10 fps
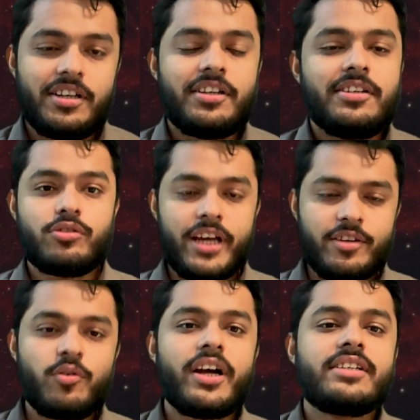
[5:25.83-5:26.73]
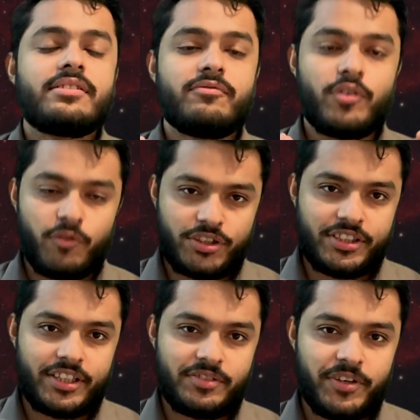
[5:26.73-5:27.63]
So thank you guys for
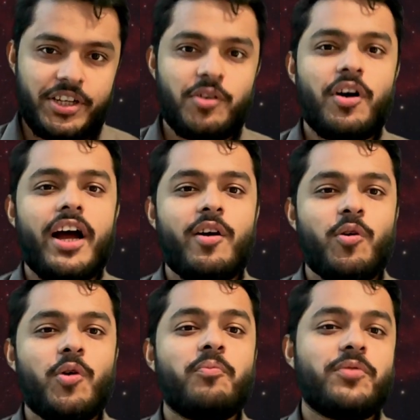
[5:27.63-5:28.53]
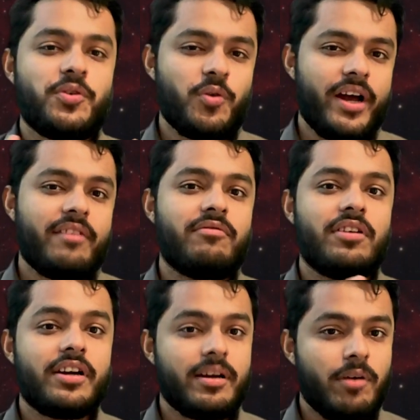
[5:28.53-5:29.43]
watching this video. I hope you have
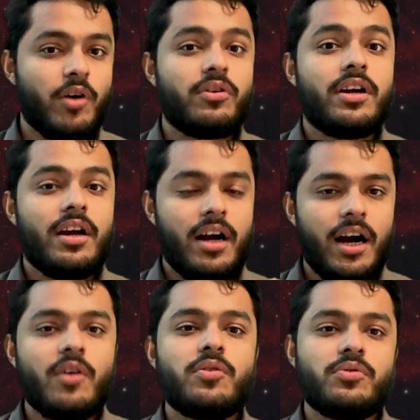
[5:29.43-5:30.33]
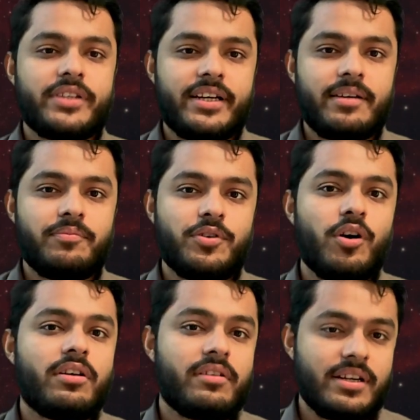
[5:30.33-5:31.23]
learned about how to set up
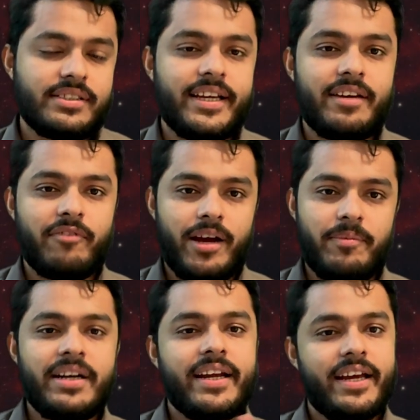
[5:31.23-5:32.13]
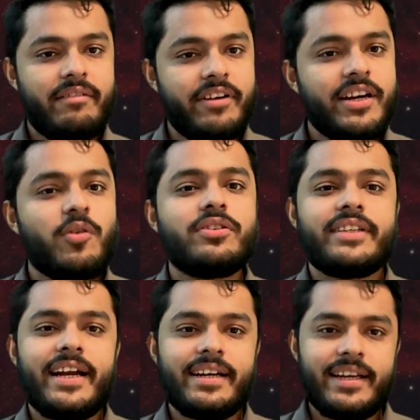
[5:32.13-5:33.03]
your Rust environment in Windows
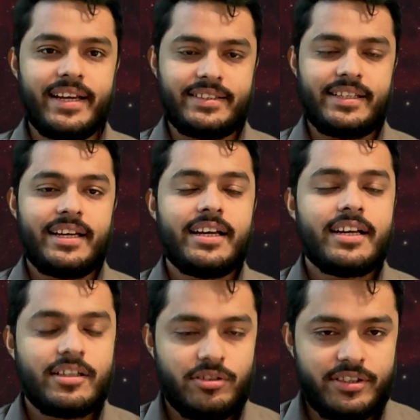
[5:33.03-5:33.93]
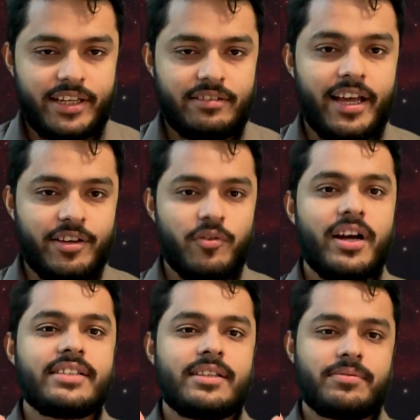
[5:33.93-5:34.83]
and Linux. So thank you
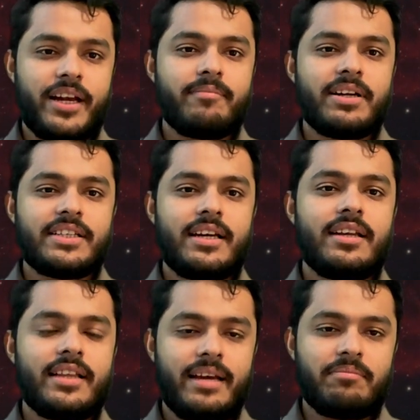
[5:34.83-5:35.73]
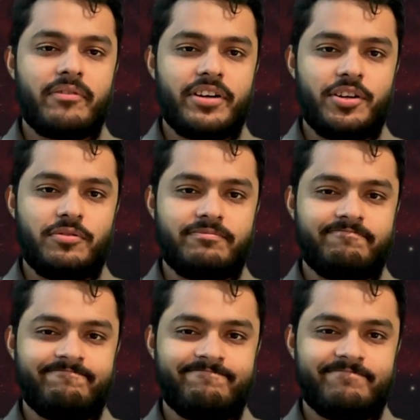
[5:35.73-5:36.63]
guys. Subscribe my channel, like my video.
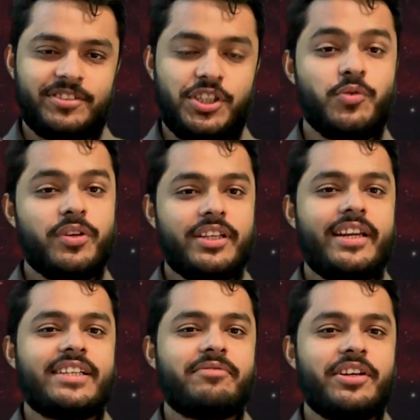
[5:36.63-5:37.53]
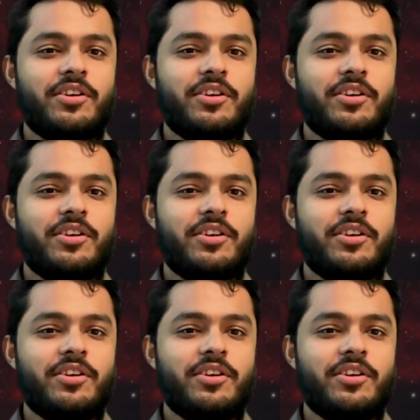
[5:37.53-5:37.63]
See you in the next video.